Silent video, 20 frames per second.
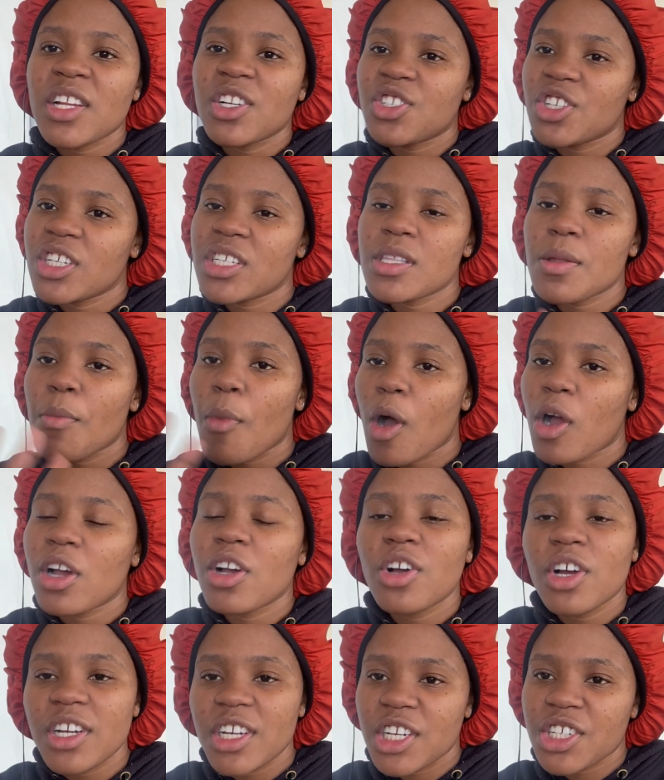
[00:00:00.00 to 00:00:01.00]
It's just the market
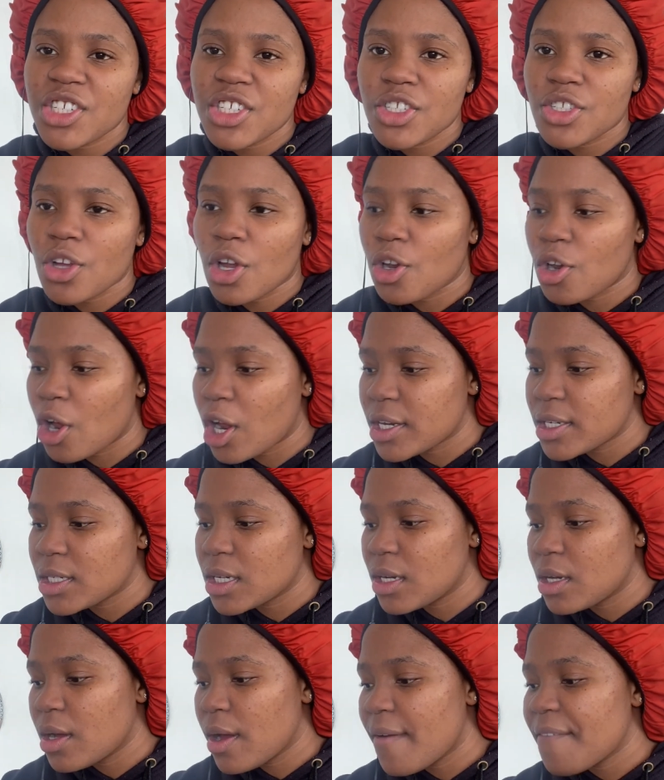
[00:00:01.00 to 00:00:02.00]
conditions are not
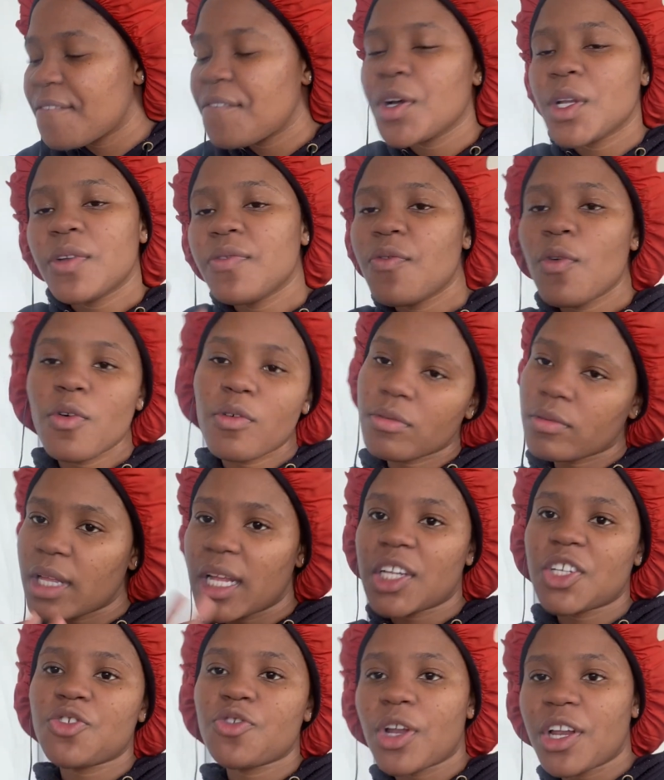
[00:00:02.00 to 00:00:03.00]
fit for
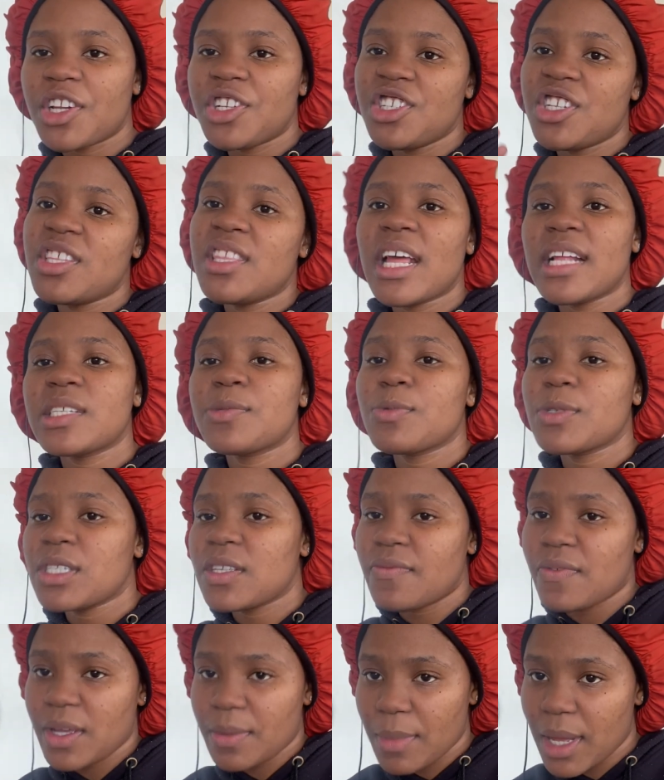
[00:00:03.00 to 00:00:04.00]
that strategy that
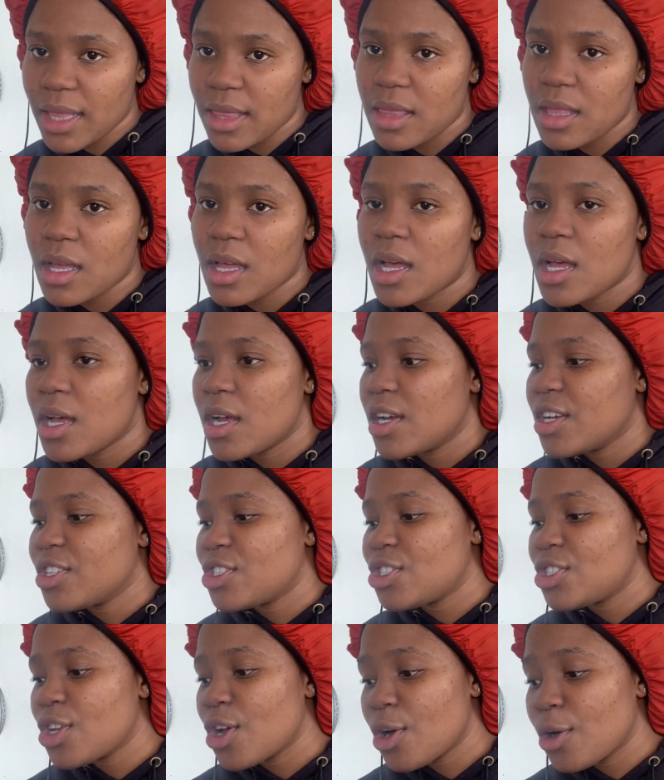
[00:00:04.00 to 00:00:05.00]
specific month.
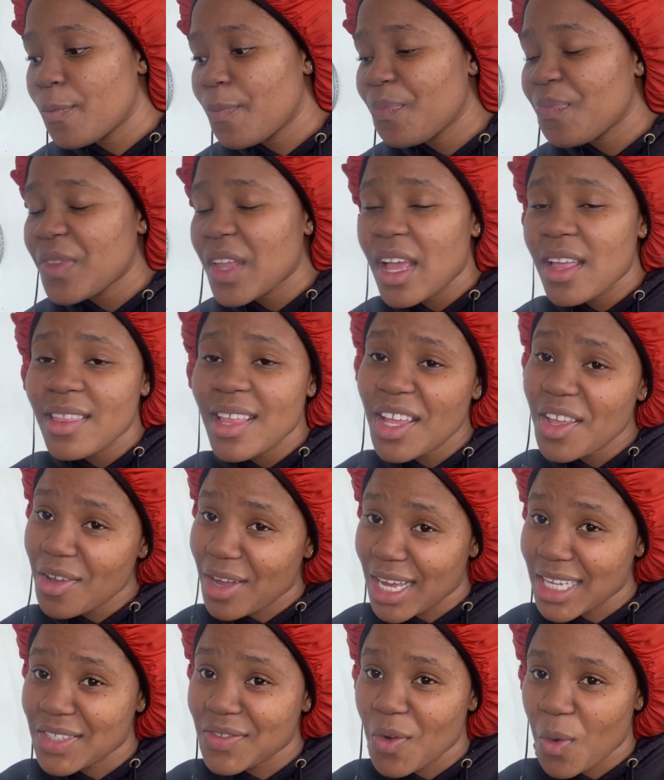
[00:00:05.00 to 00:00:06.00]
So thank you
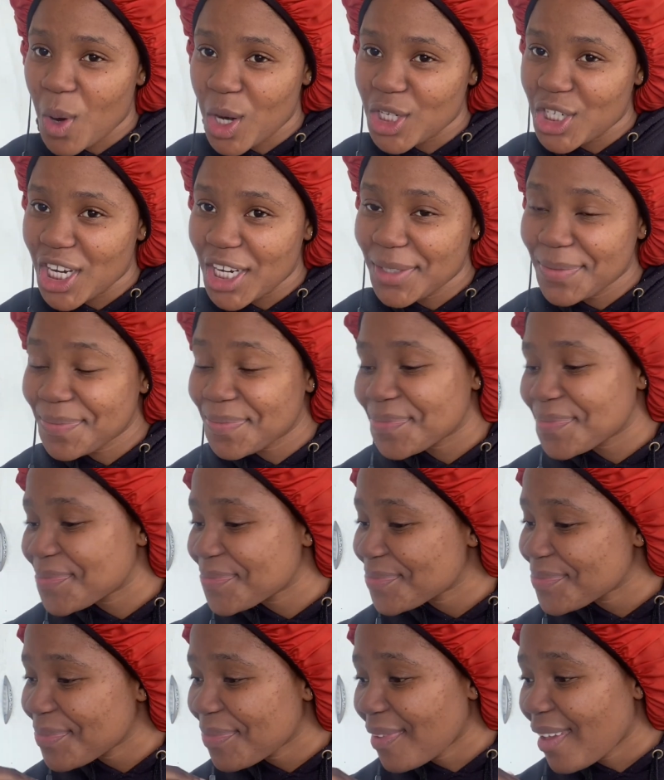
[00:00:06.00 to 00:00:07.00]
guys for watching
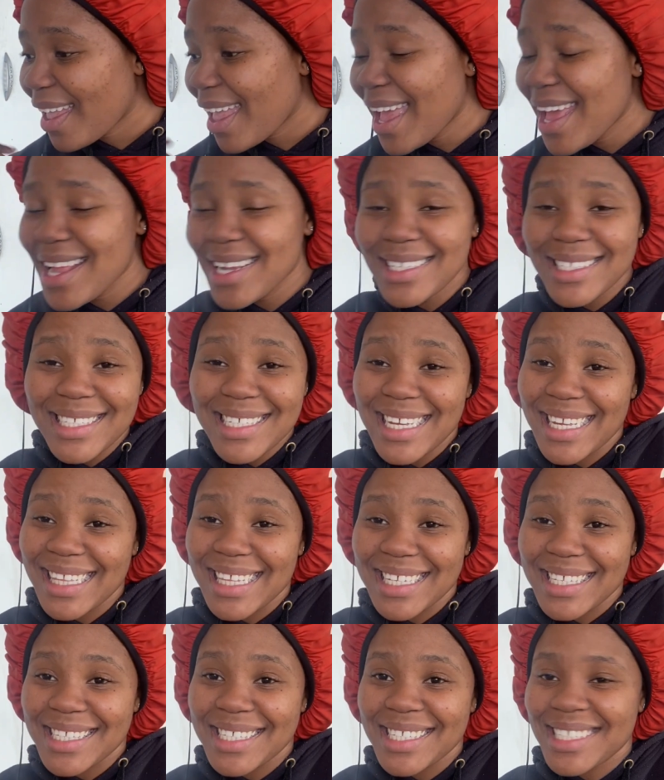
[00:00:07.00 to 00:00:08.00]
and seeing
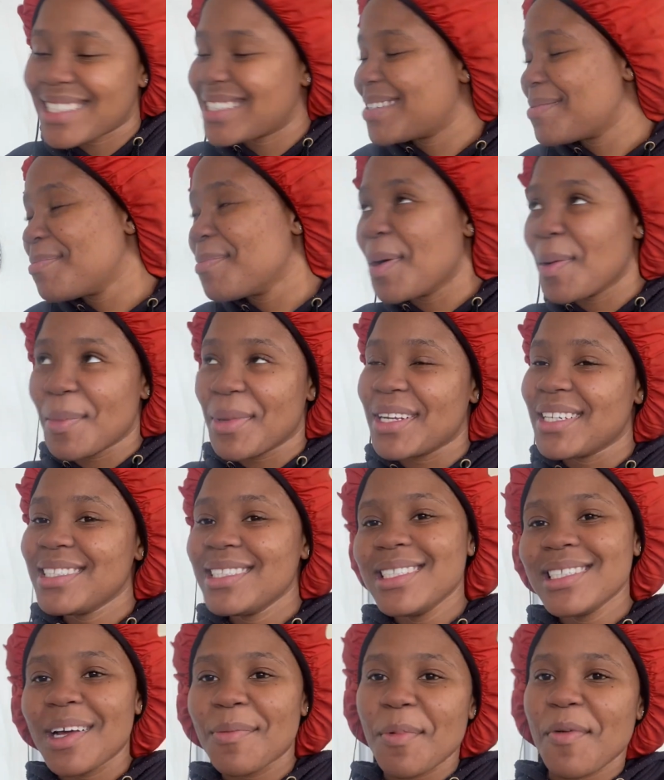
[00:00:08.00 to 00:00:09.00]
this
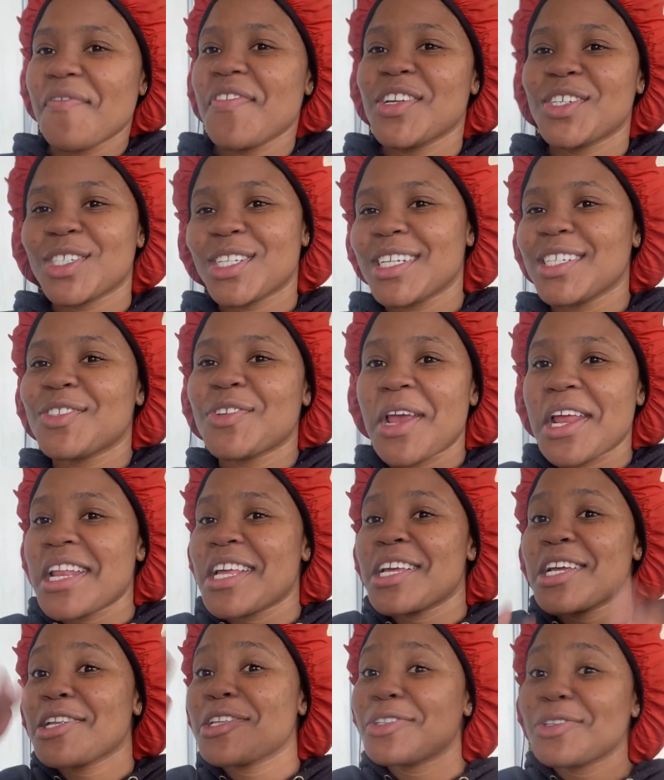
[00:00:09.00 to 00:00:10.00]
moment. I'm officially
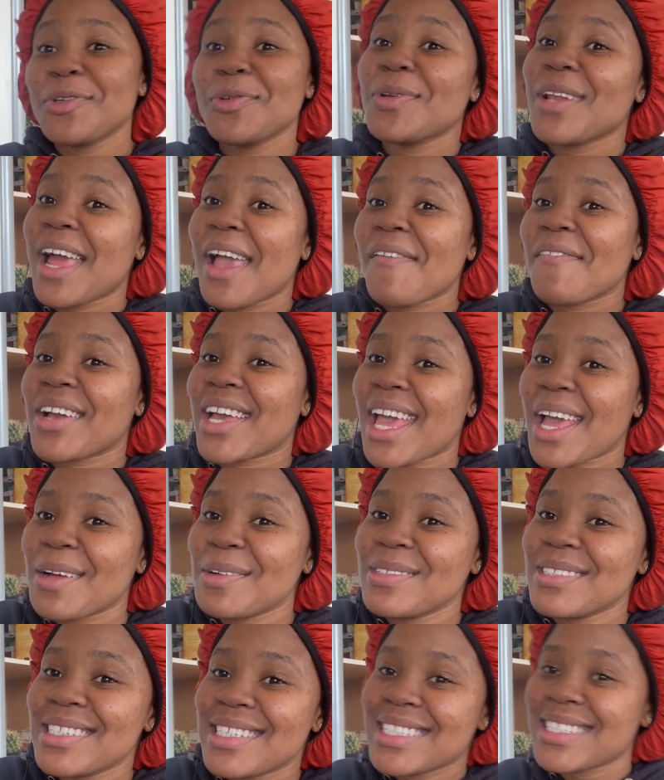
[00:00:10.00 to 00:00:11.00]
trading 2 live
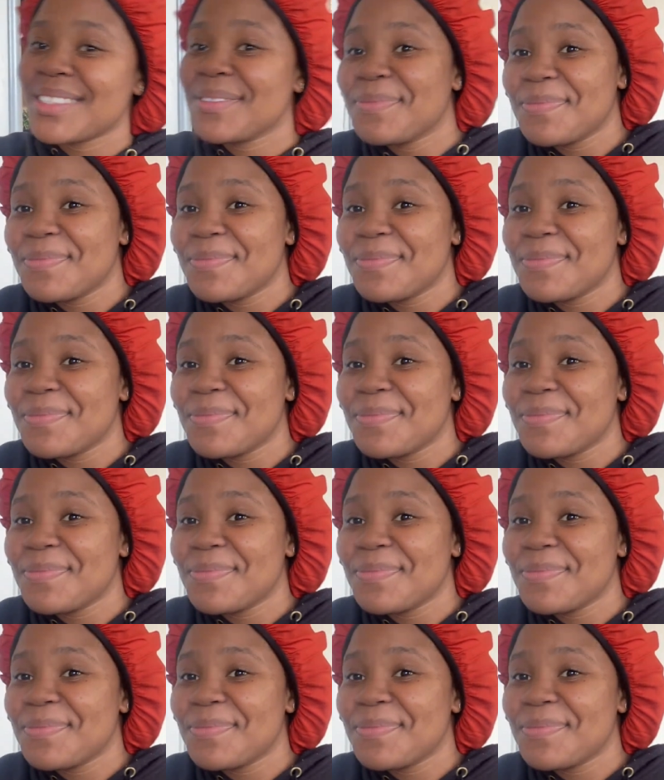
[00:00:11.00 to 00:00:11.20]
accounts.